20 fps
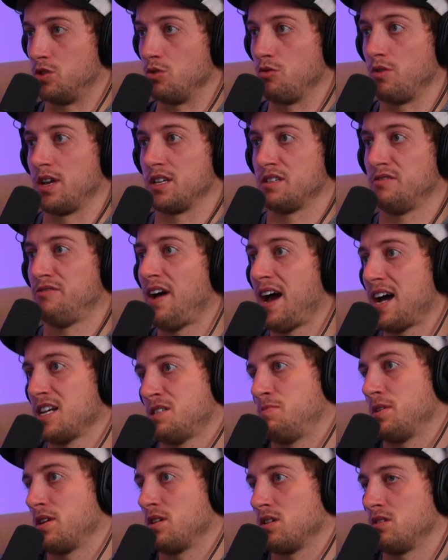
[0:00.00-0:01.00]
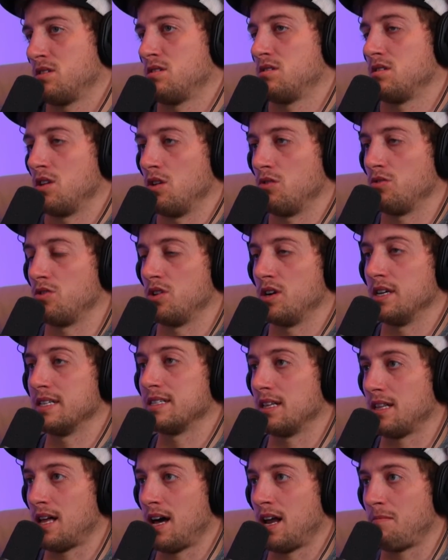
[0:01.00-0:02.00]
do it as fast because, there
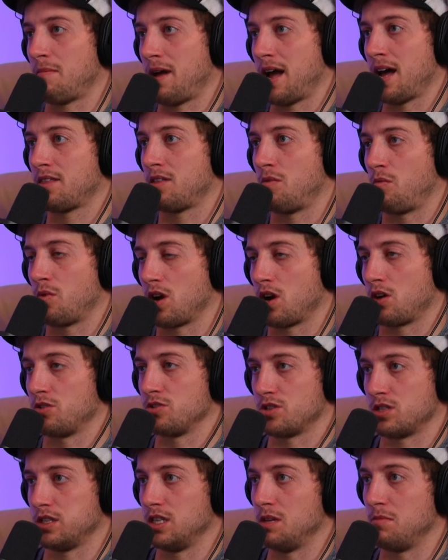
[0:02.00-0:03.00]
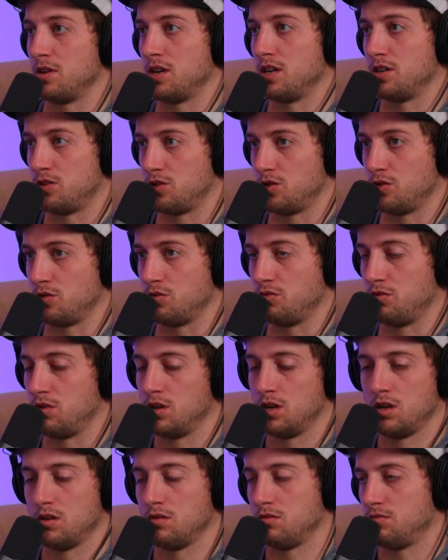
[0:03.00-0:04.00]
is a lot of math and we are just limited to
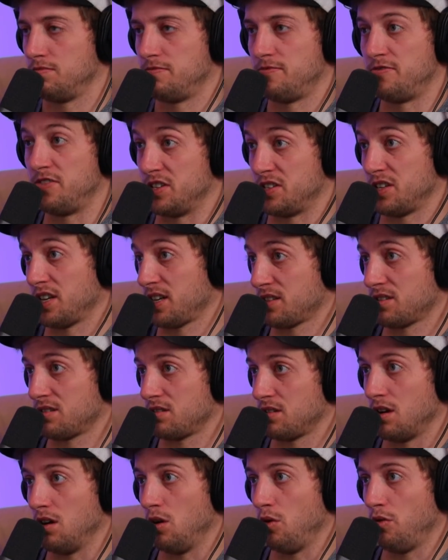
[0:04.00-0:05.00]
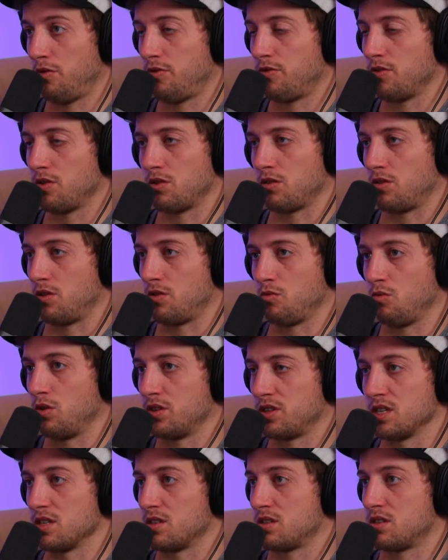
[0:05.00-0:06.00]
physics or
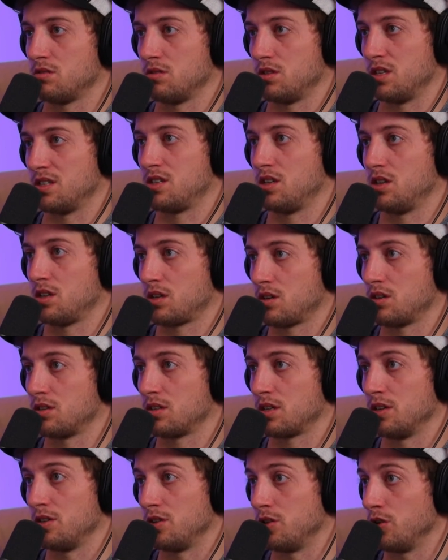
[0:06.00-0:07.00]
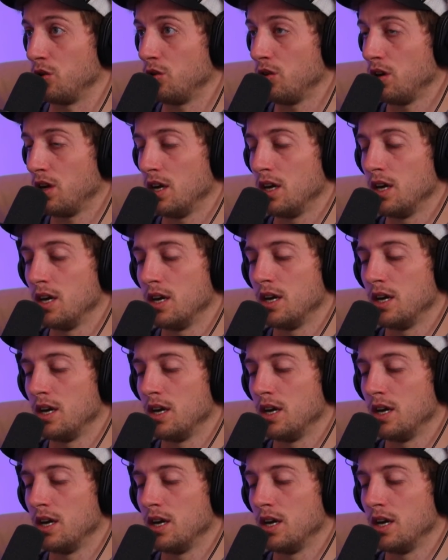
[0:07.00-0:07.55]
what the silicon can do.